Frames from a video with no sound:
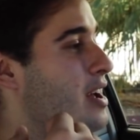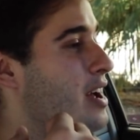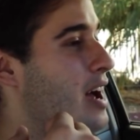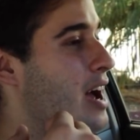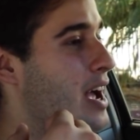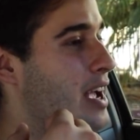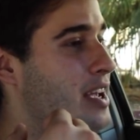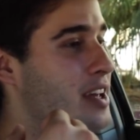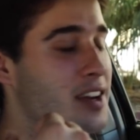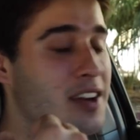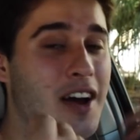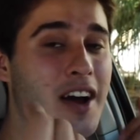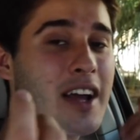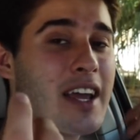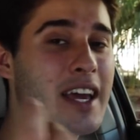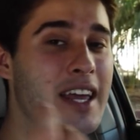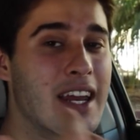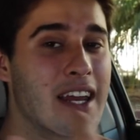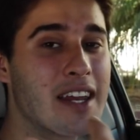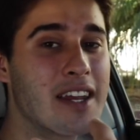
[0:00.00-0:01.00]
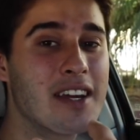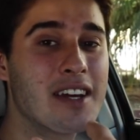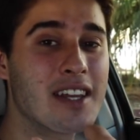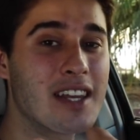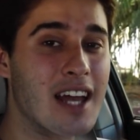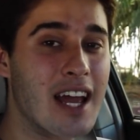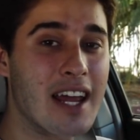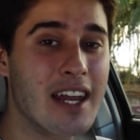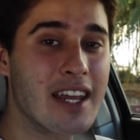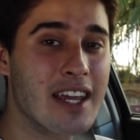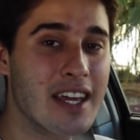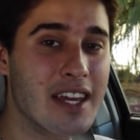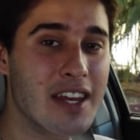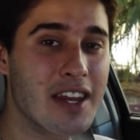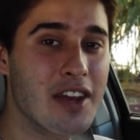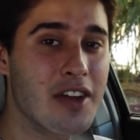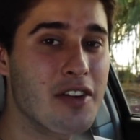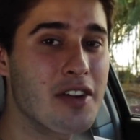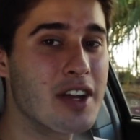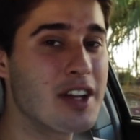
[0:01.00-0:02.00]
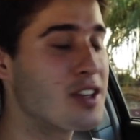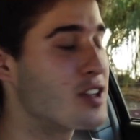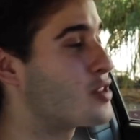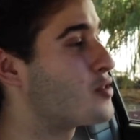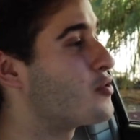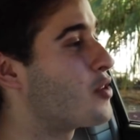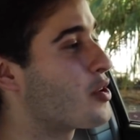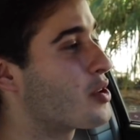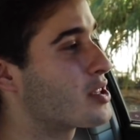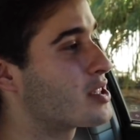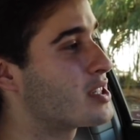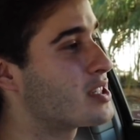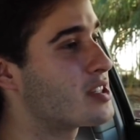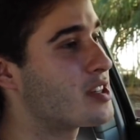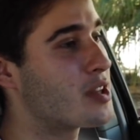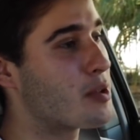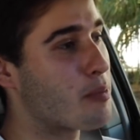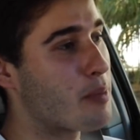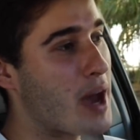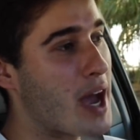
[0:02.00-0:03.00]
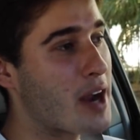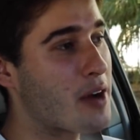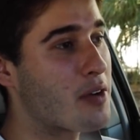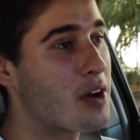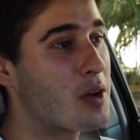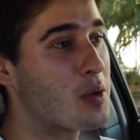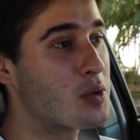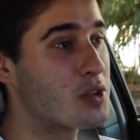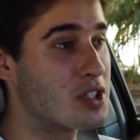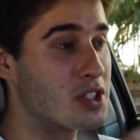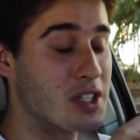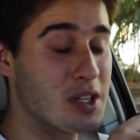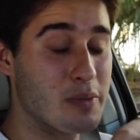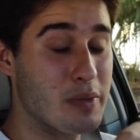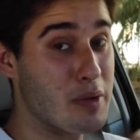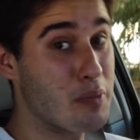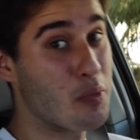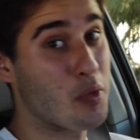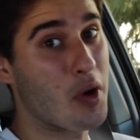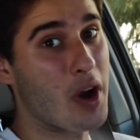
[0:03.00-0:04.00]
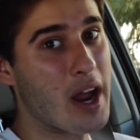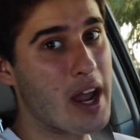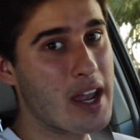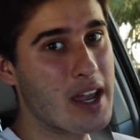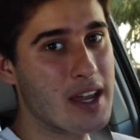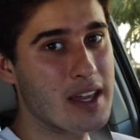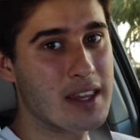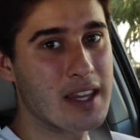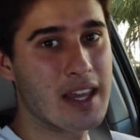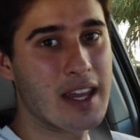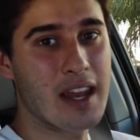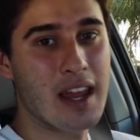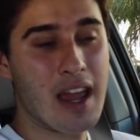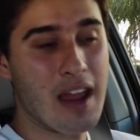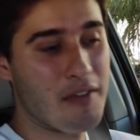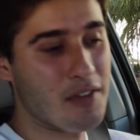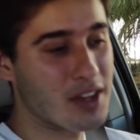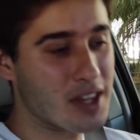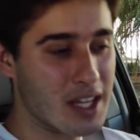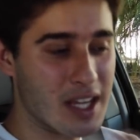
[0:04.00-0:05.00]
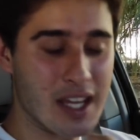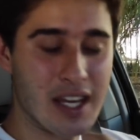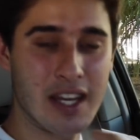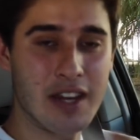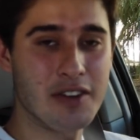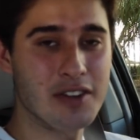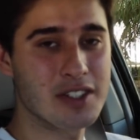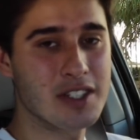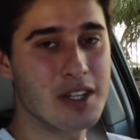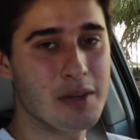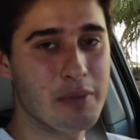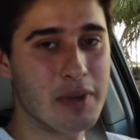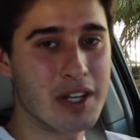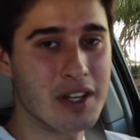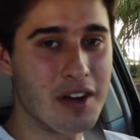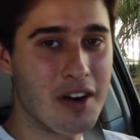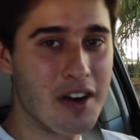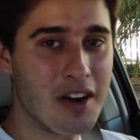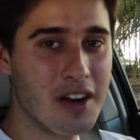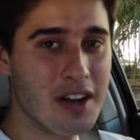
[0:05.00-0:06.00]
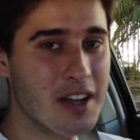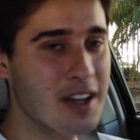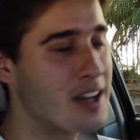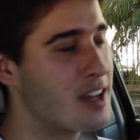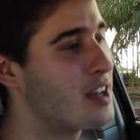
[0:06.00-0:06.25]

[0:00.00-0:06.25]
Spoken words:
I cannot get any good lighting in here. It just focuses on the background, which is gonna be bright, and then everything in here is gonna be dark.